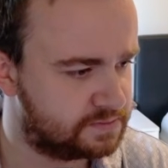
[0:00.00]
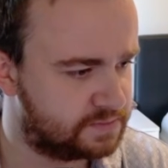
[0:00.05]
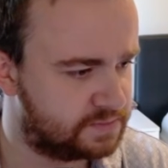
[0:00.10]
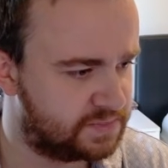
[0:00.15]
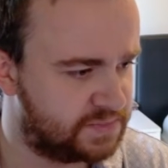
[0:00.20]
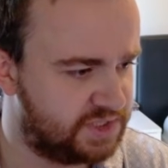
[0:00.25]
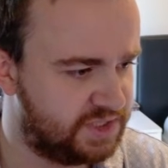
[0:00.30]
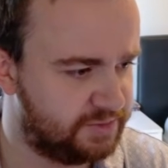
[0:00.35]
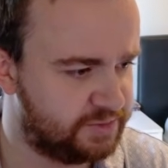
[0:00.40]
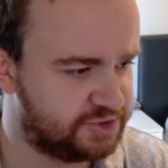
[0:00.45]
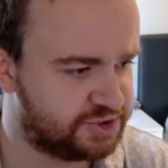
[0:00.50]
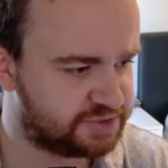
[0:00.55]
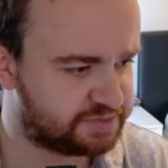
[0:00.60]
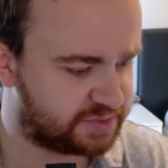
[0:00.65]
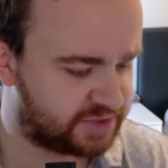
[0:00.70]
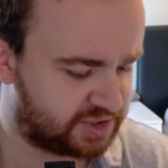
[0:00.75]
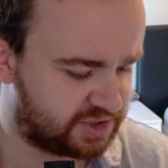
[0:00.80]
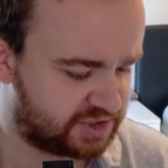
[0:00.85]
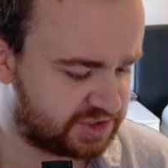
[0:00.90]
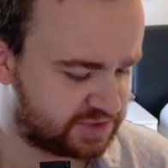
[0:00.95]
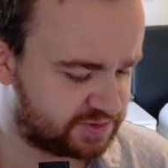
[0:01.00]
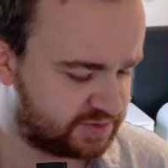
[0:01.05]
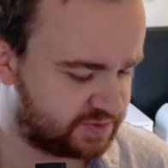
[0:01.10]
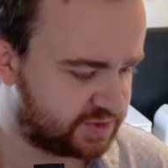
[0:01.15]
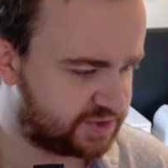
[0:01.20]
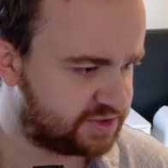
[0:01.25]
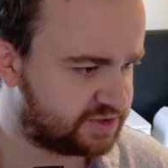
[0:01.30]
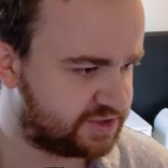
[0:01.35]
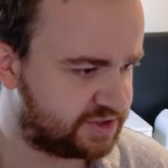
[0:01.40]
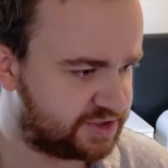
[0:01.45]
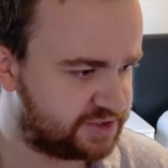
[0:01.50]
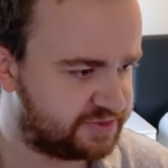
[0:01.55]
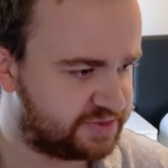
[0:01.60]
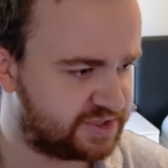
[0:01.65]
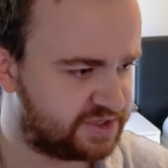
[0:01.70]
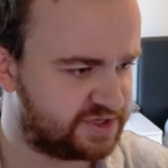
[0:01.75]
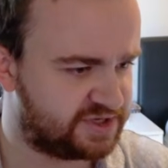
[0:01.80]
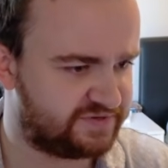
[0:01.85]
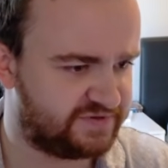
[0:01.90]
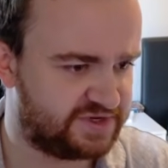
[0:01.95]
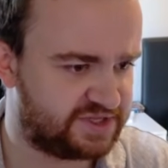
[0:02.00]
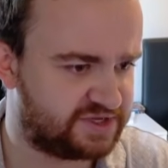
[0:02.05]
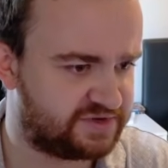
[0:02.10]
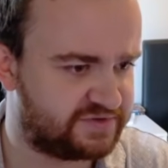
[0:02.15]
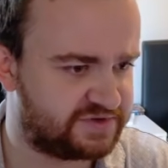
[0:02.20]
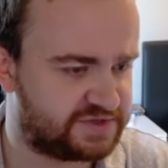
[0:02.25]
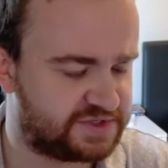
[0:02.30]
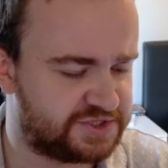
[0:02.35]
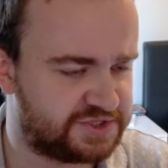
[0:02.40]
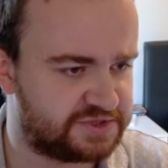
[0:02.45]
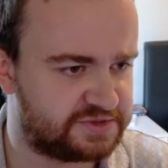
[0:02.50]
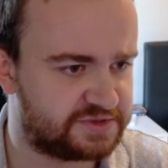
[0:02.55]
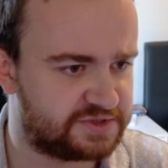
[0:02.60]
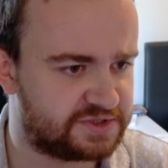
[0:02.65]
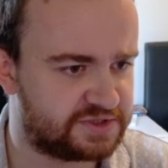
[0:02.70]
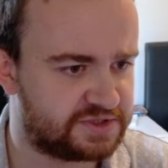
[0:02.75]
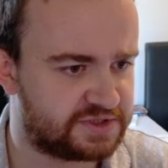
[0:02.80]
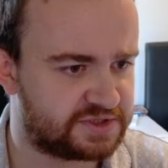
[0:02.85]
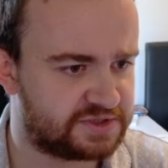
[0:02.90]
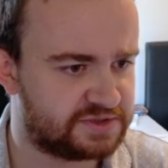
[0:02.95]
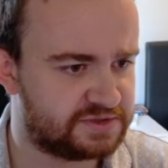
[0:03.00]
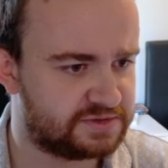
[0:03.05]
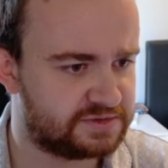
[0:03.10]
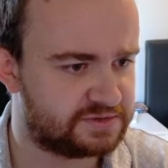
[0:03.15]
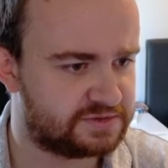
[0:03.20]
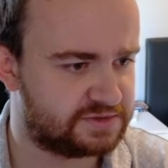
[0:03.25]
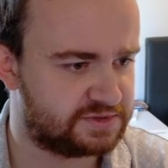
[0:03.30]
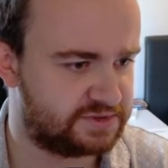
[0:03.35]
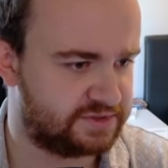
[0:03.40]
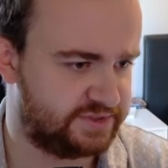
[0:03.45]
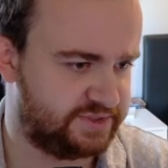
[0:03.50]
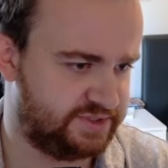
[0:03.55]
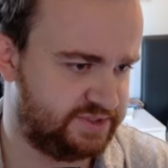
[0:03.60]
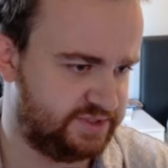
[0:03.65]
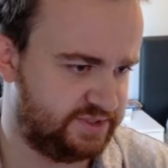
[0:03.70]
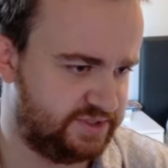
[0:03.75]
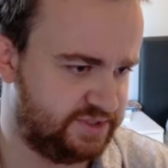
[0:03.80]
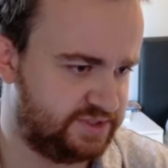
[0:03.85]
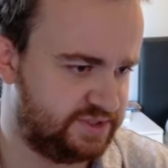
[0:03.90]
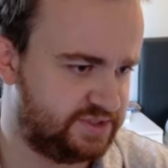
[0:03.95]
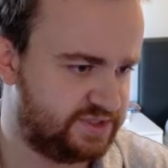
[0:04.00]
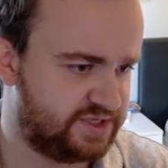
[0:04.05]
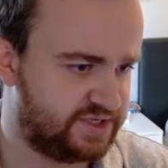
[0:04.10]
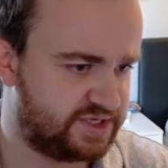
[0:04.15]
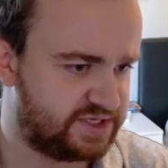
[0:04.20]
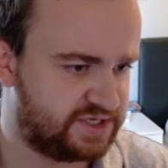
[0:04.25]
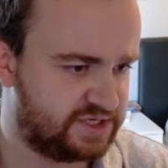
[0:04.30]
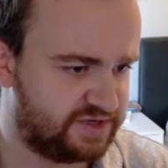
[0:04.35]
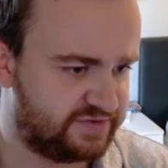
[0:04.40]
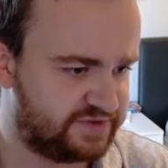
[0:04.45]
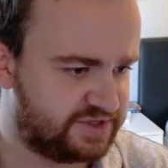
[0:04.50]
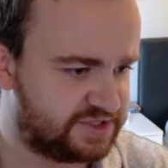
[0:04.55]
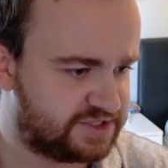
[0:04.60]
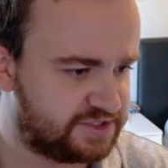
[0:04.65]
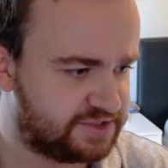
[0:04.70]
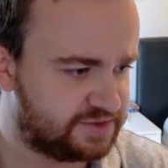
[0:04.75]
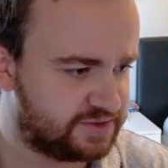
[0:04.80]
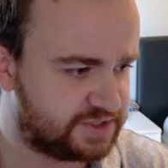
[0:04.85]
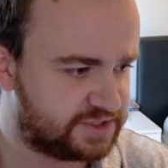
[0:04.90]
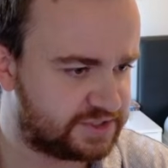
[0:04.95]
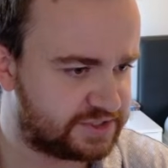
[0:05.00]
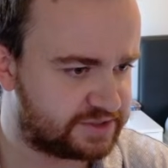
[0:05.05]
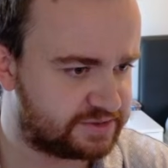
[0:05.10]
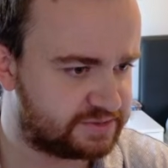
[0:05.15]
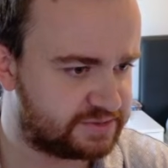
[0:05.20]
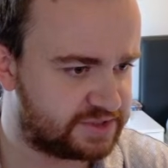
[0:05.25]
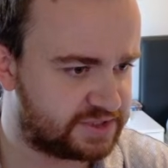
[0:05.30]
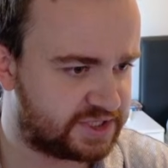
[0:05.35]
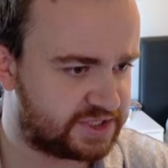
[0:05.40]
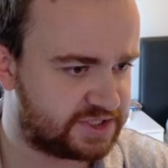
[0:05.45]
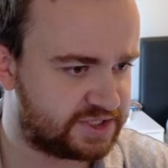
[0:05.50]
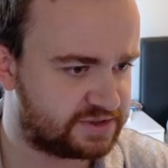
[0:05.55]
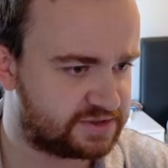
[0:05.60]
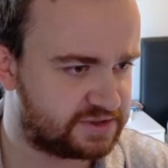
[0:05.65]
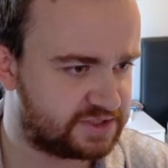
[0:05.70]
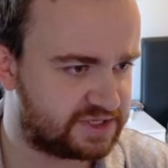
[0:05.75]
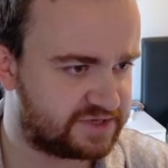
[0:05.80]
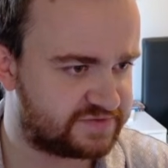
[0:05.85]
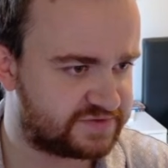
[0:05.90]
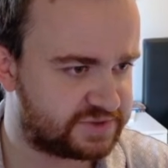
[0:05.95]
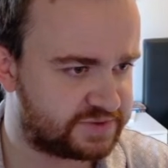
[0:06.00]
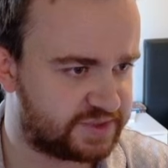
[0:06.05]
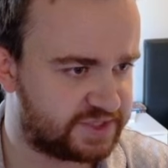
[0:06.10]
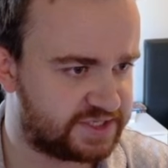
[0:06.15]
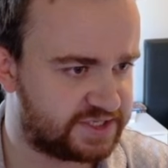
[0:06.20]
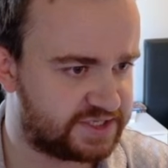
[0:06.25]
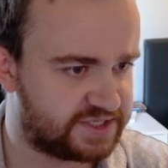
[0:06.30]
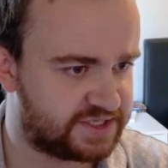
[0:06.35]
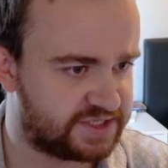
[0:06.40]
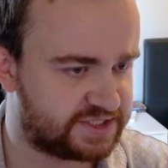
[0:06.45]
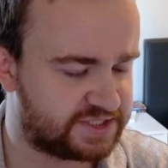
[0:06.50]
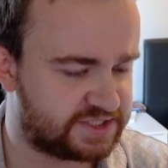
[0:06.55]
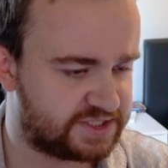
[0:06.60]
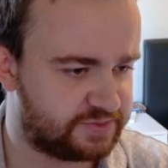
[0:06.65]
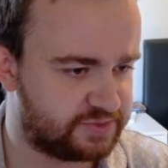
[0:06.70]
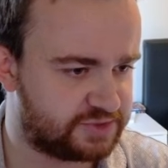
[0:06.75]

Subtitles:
And then we'll just pass with one Don open. I don't have anything to do with the Don. Yeah, I don't have anything to do with the Don, but I don't love swinging here, because then we'll